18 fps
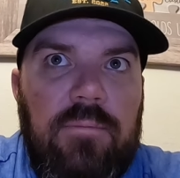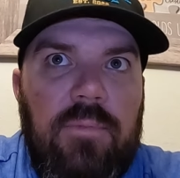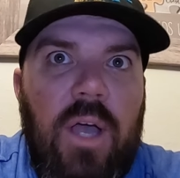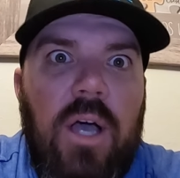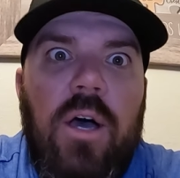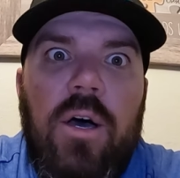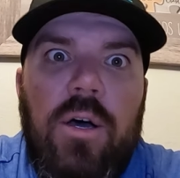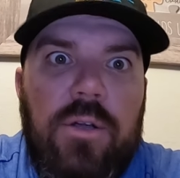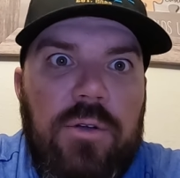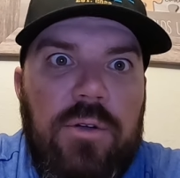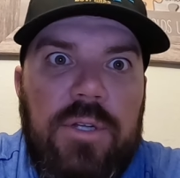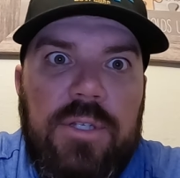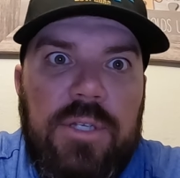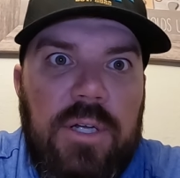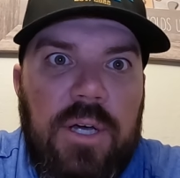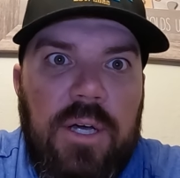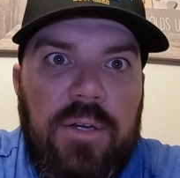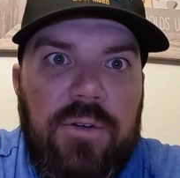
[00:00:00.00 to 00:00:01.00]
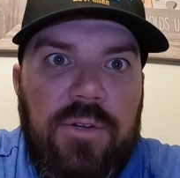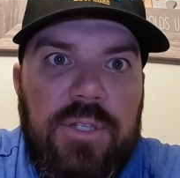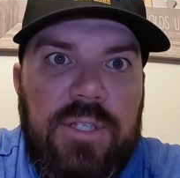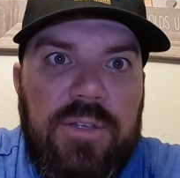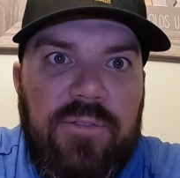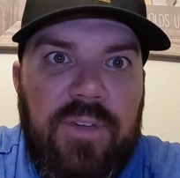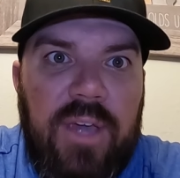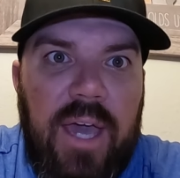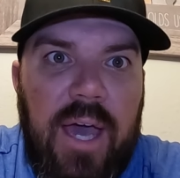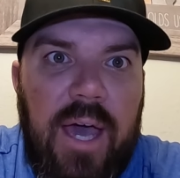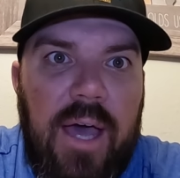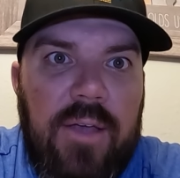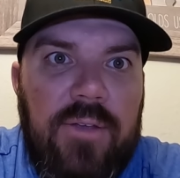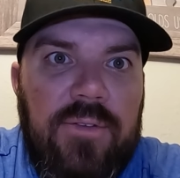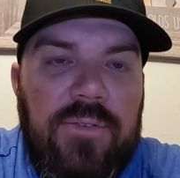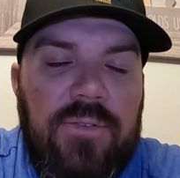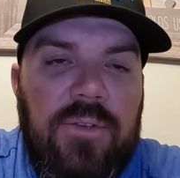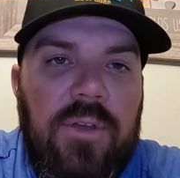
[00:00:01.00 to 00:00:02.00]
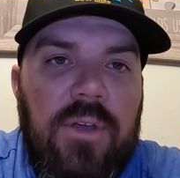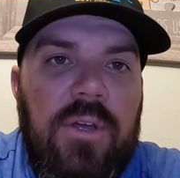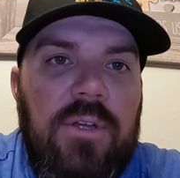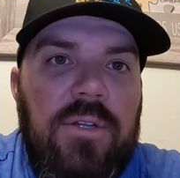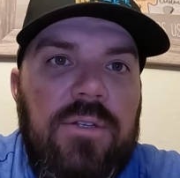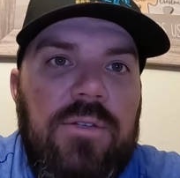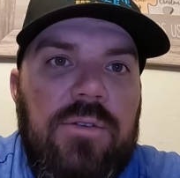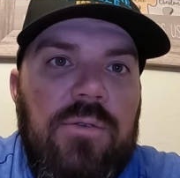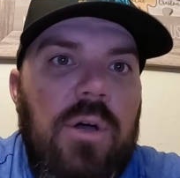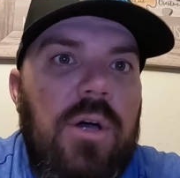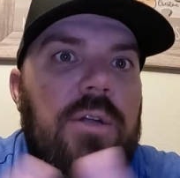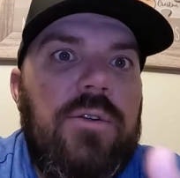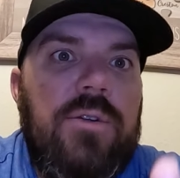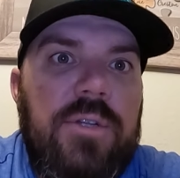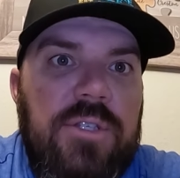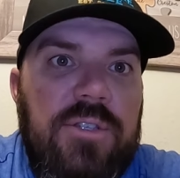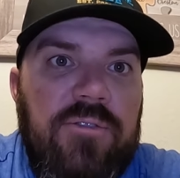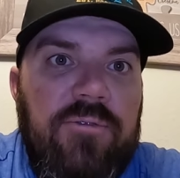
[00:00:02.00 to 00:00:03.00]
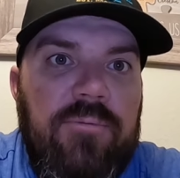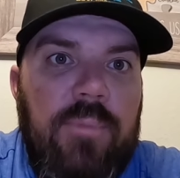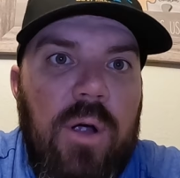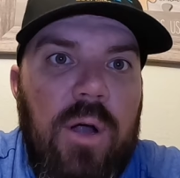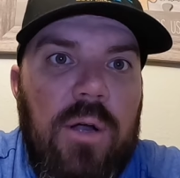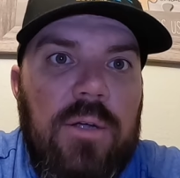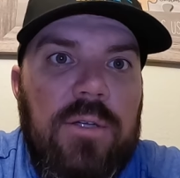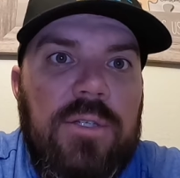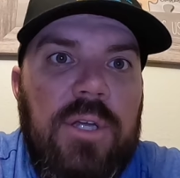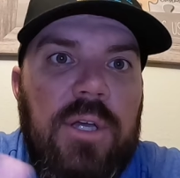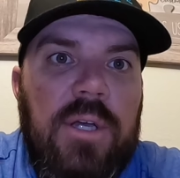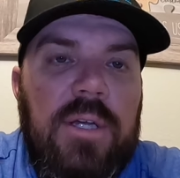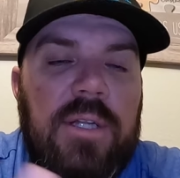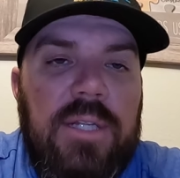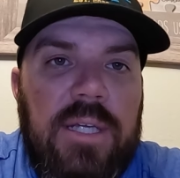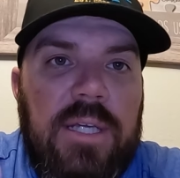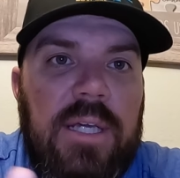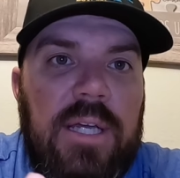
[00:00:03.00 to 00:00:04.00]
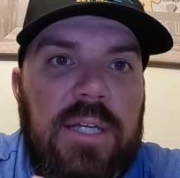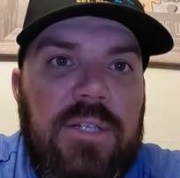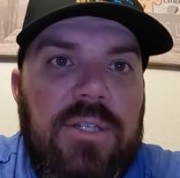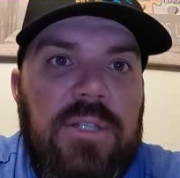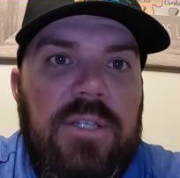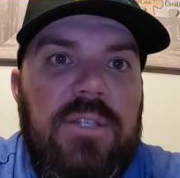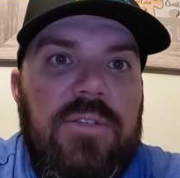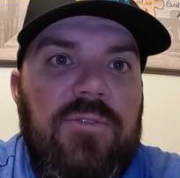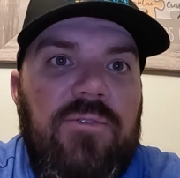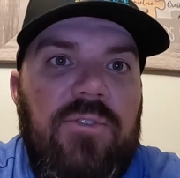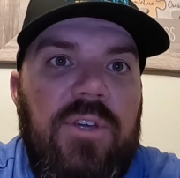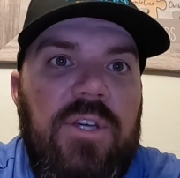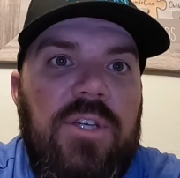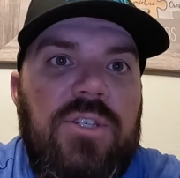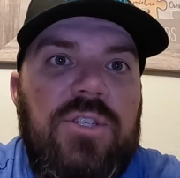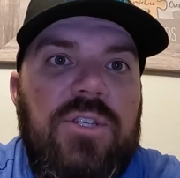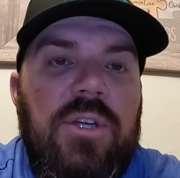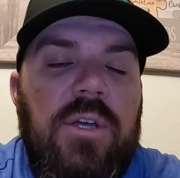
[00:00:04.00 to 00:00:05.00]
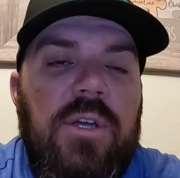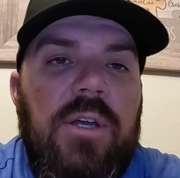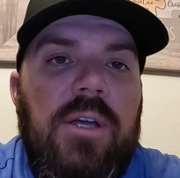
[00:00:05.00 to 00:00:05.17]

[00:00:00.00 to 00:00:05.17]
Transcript: hundreds and hundreds of casts to hundreds of marks to catch these fish.